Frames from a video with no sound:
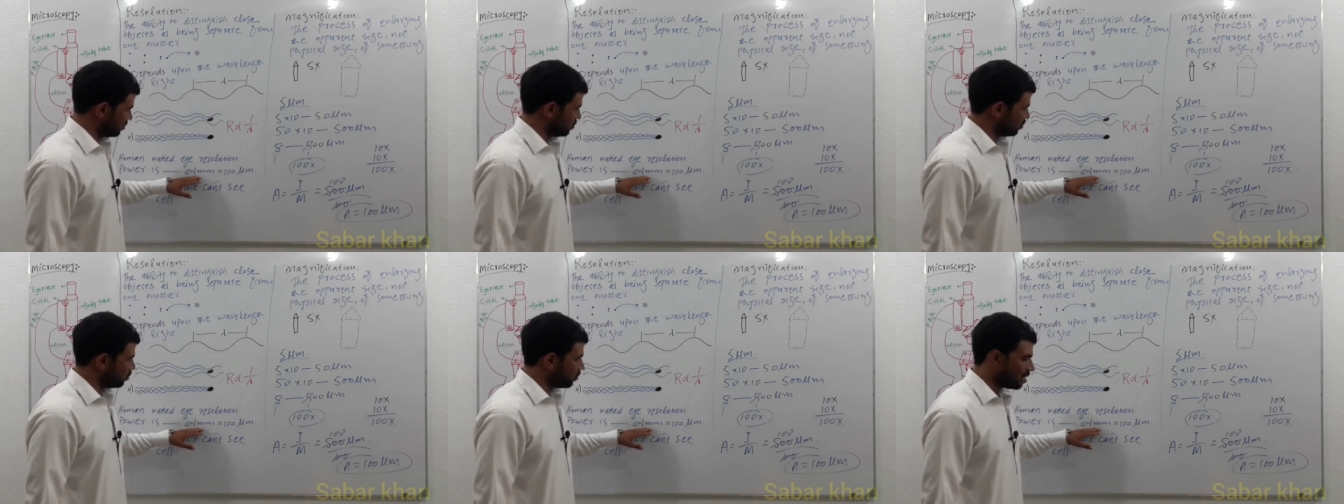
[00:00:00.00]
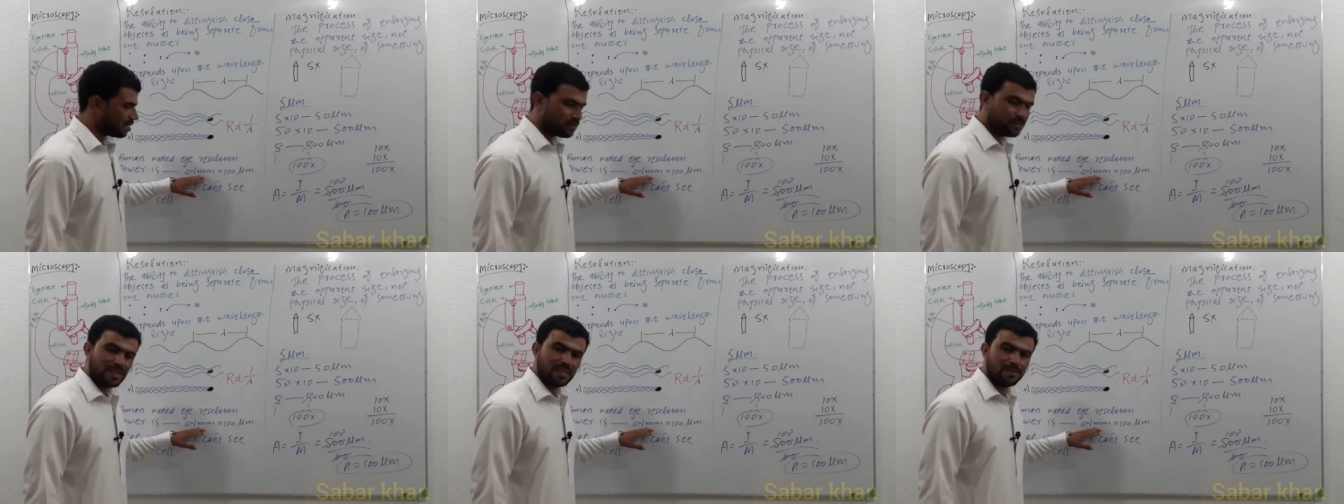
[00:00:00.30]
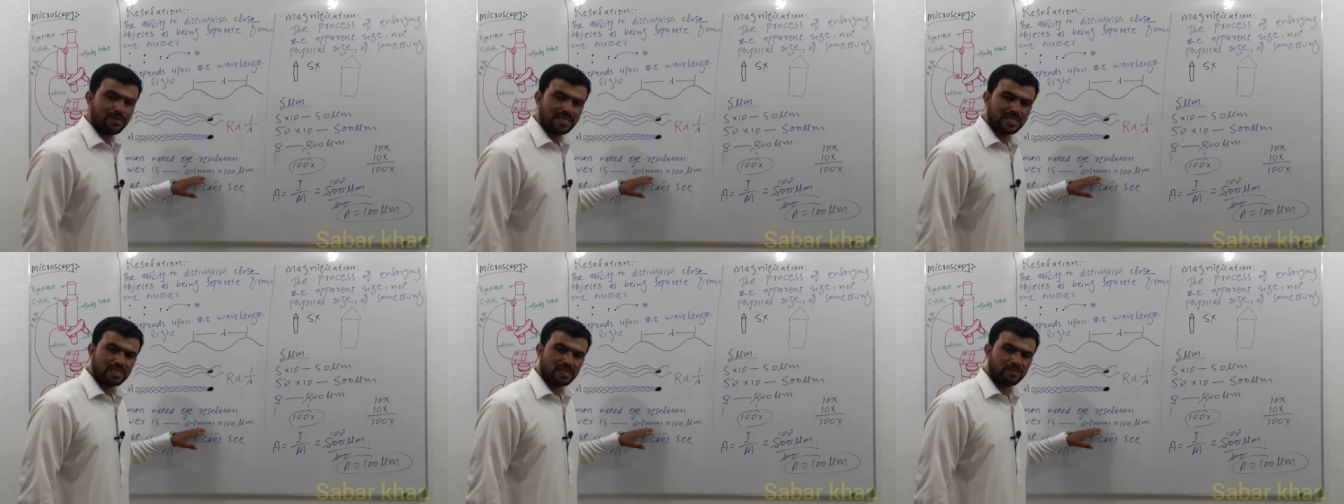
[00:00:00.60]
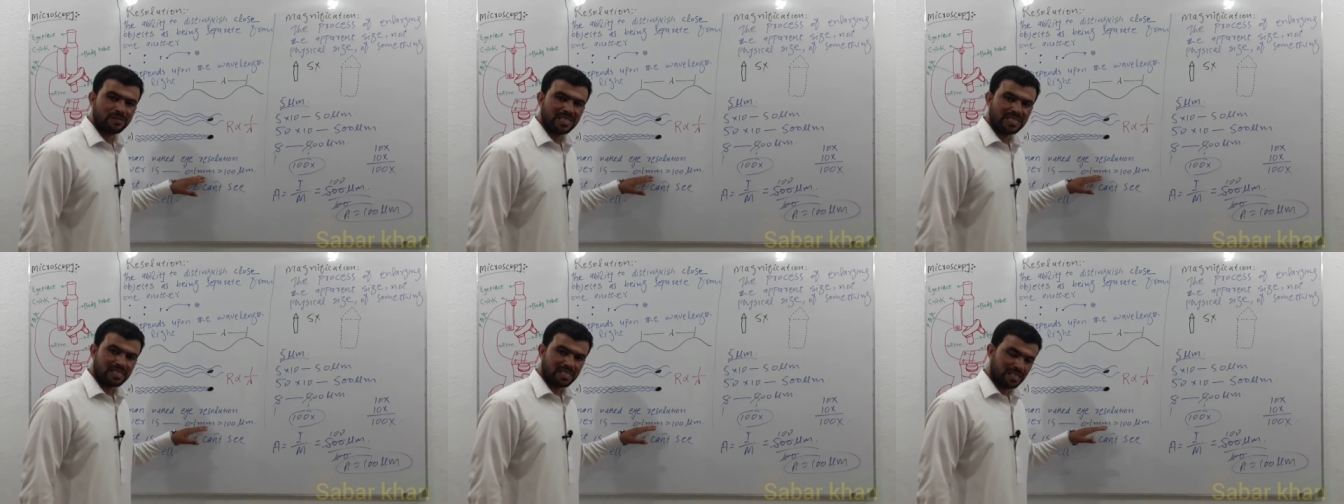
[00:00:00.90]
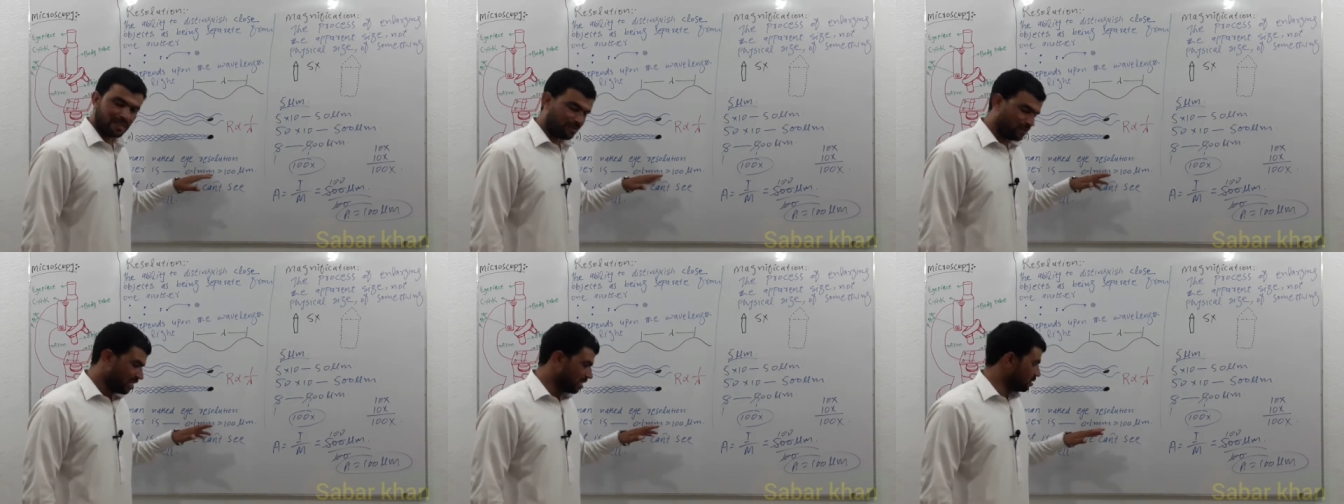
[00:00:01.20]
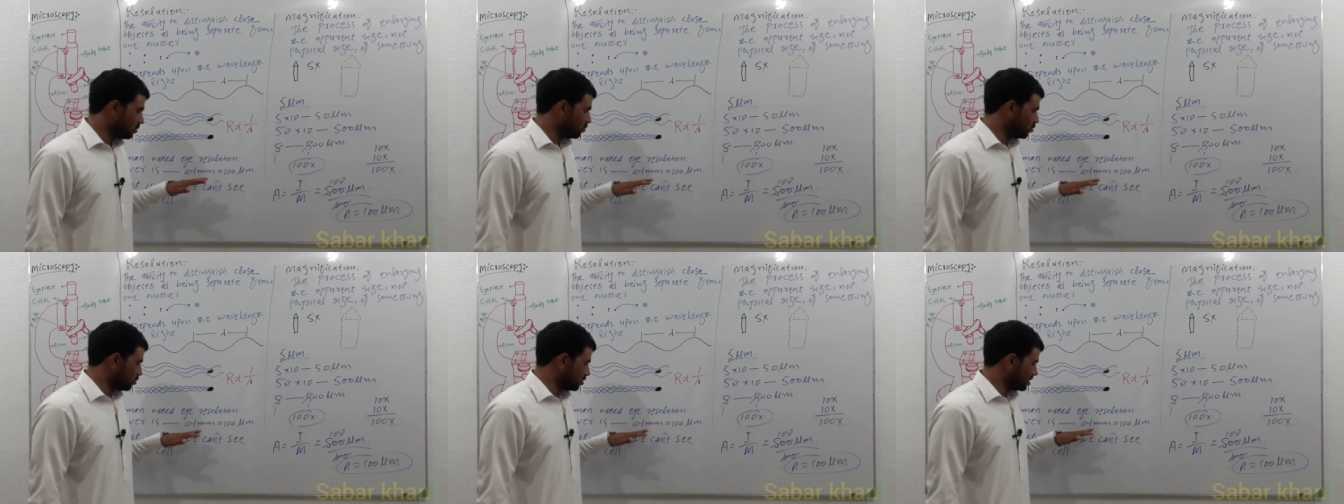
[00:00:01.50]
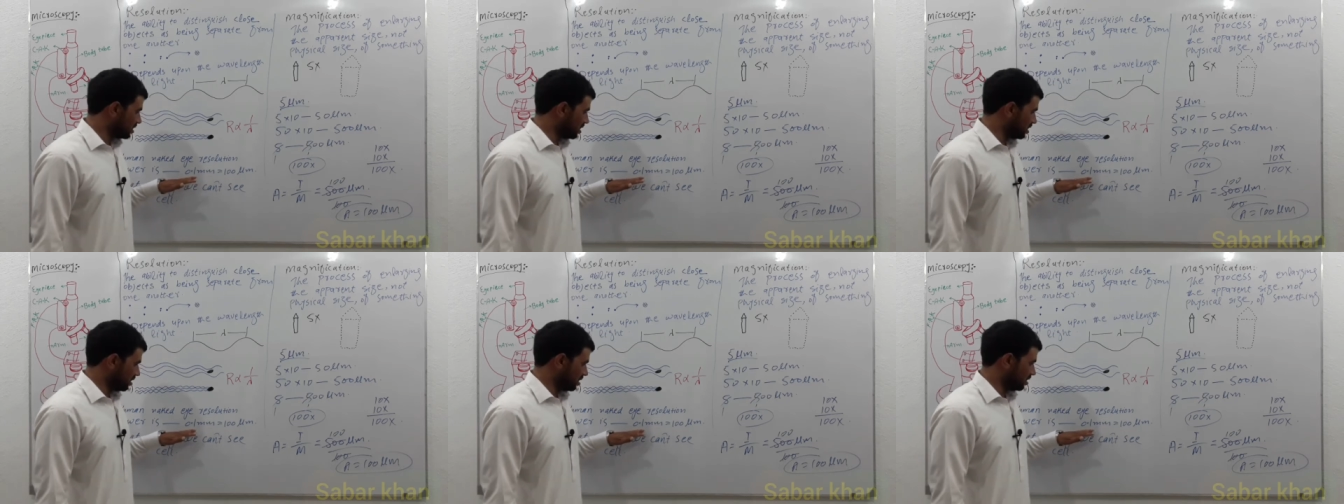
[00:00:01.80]
1 millimeter but in many
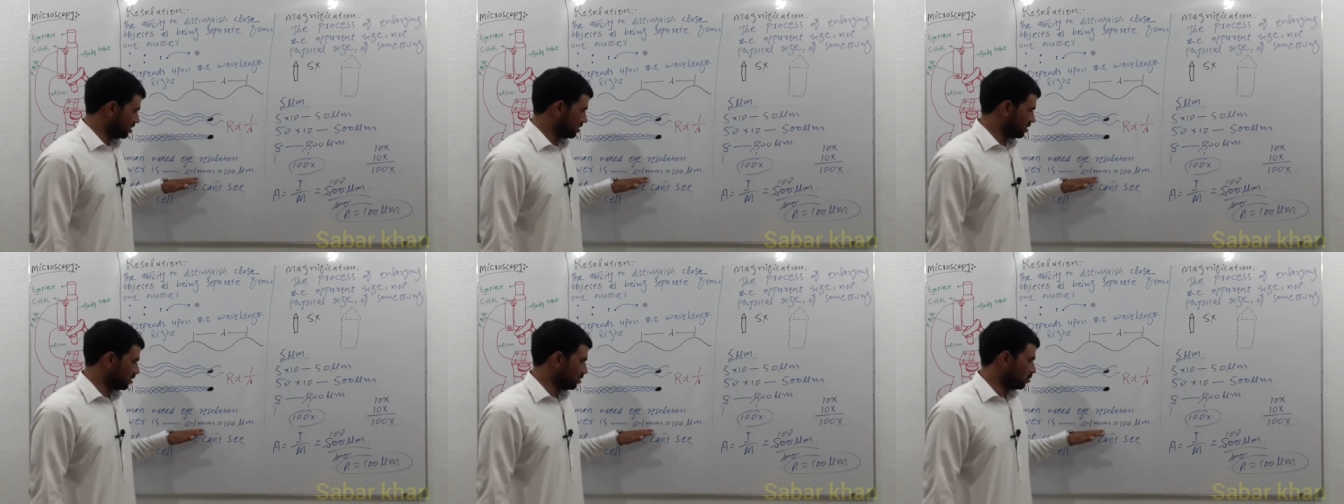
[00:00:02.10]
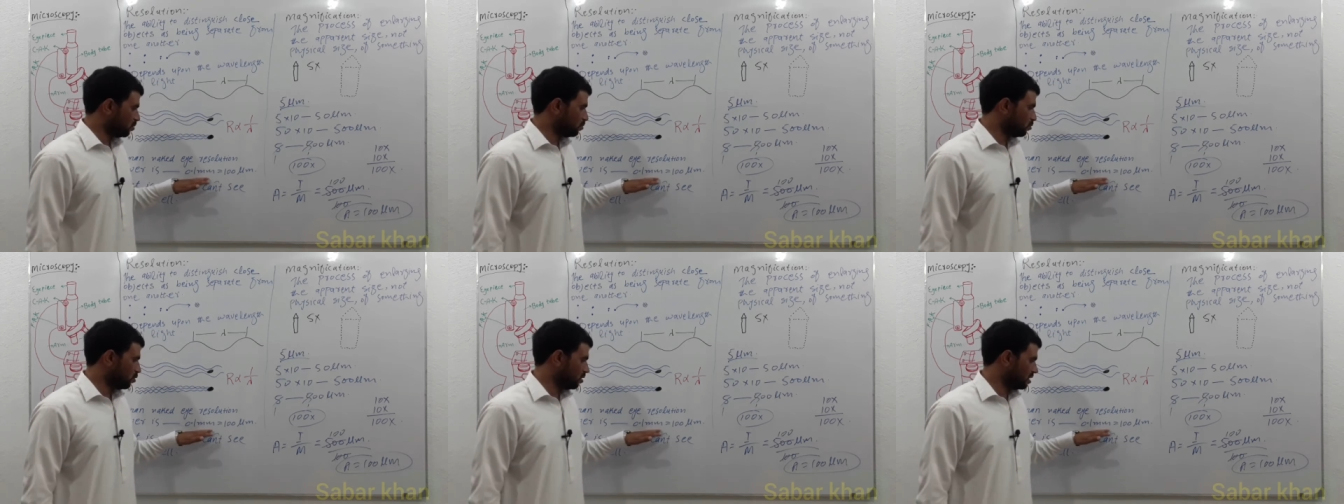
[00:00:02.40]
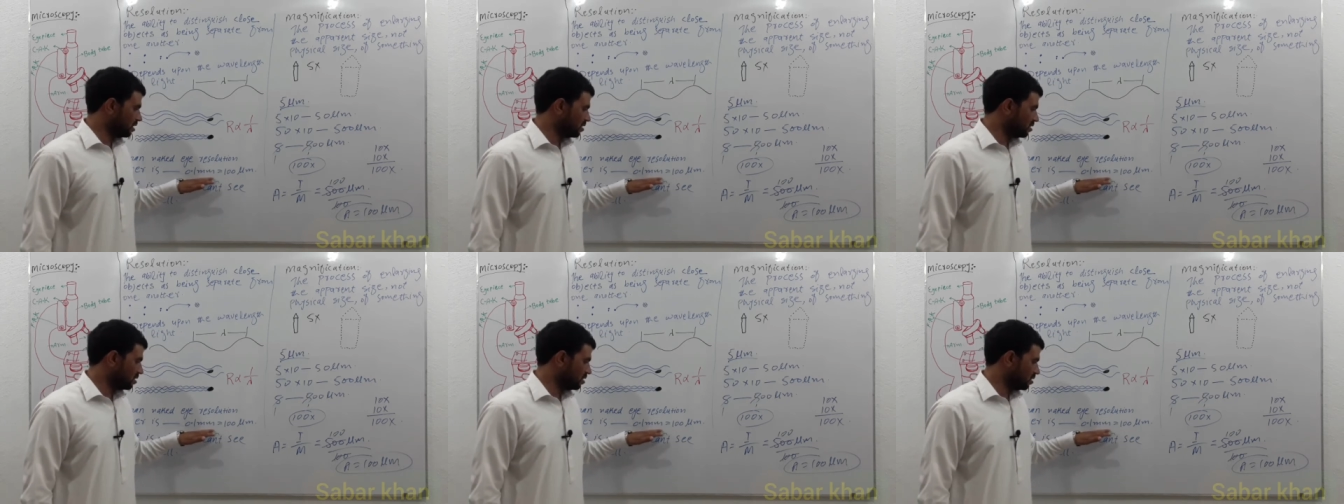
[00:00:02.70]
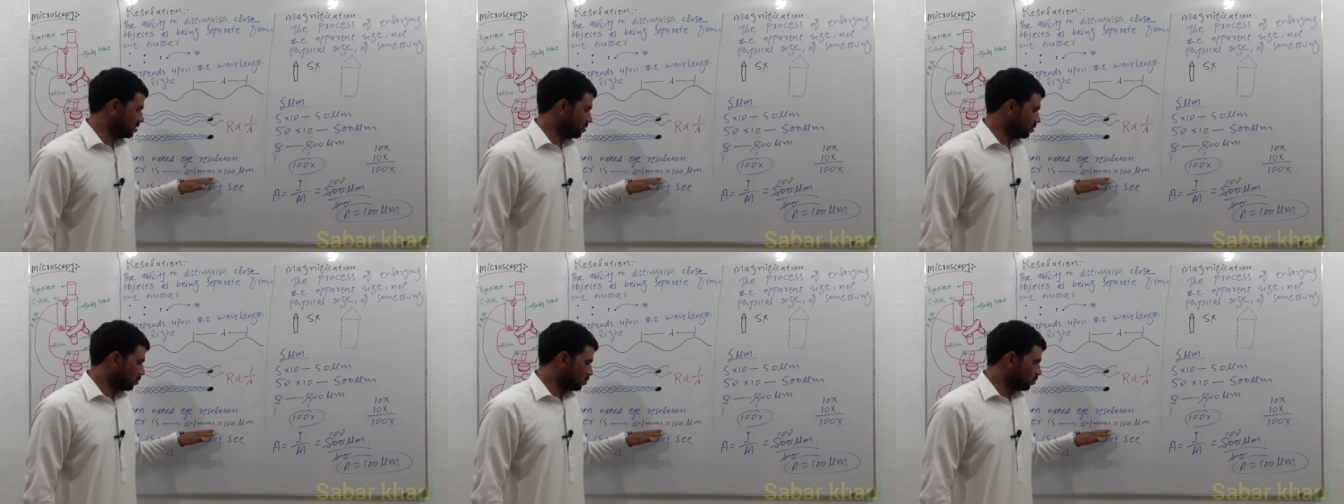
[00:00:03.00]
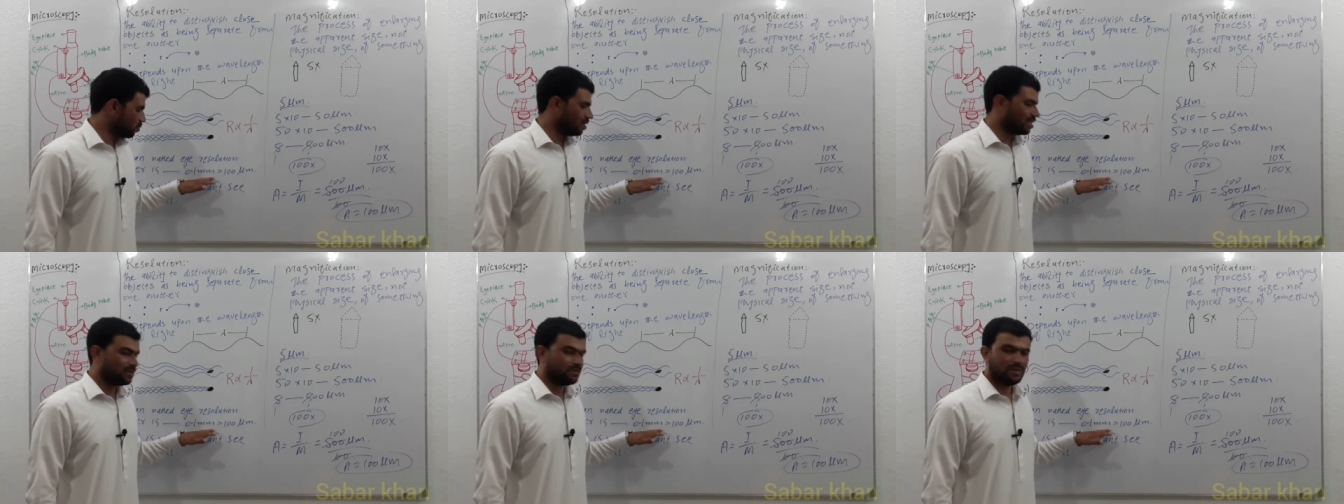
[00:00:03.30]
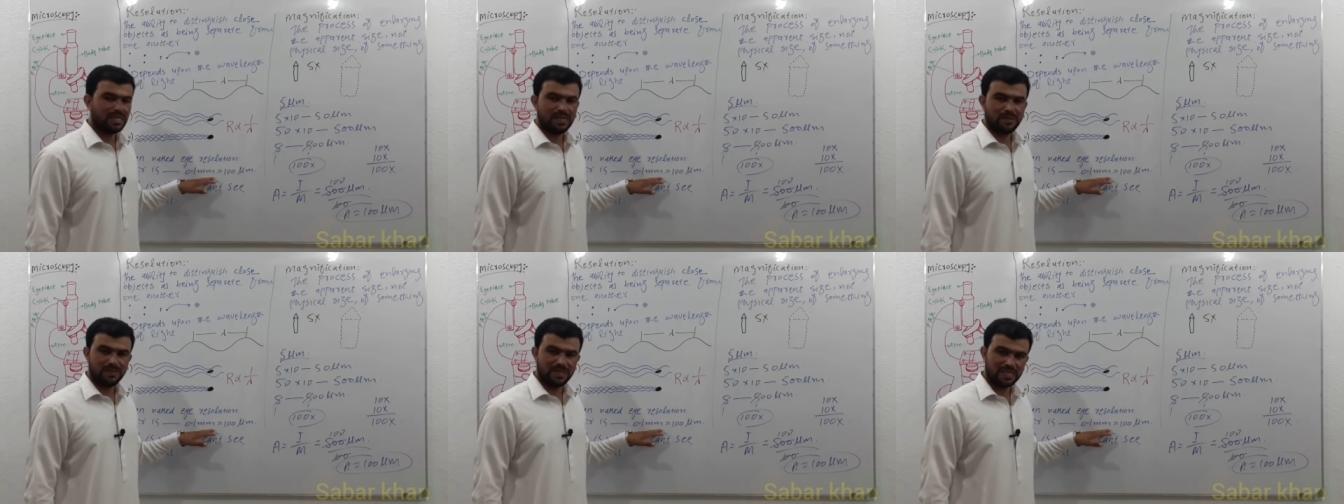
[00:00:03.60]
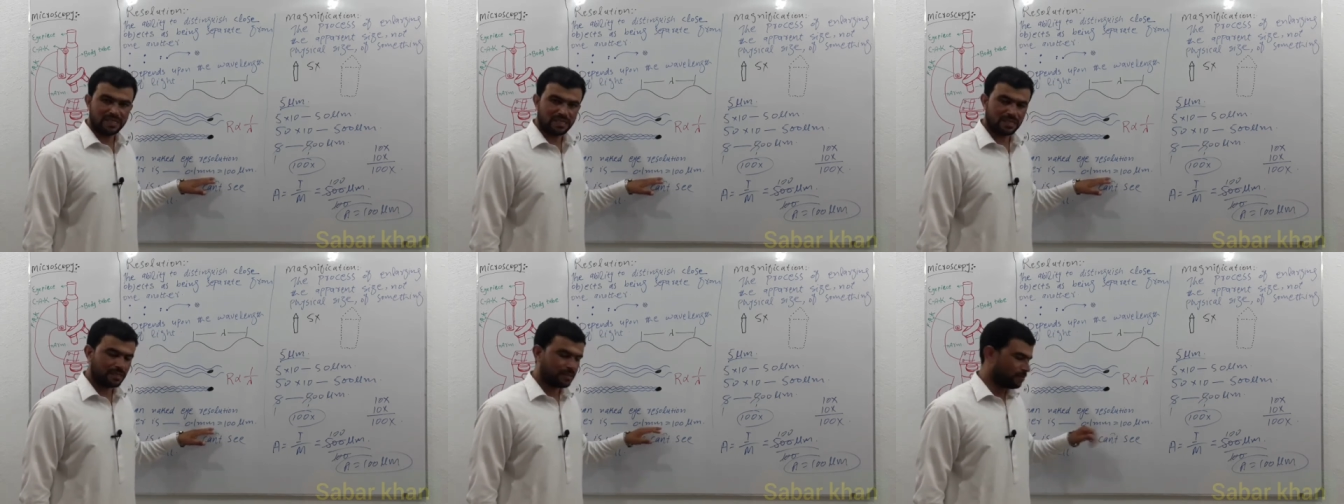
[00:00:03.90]
books it is 0.1
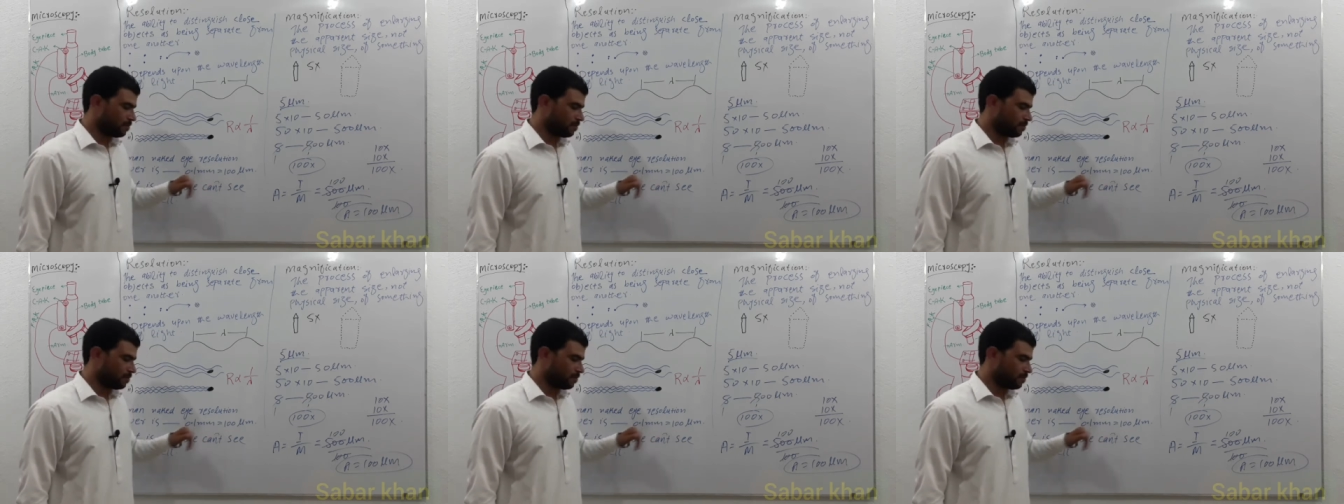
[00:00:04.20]
millimeter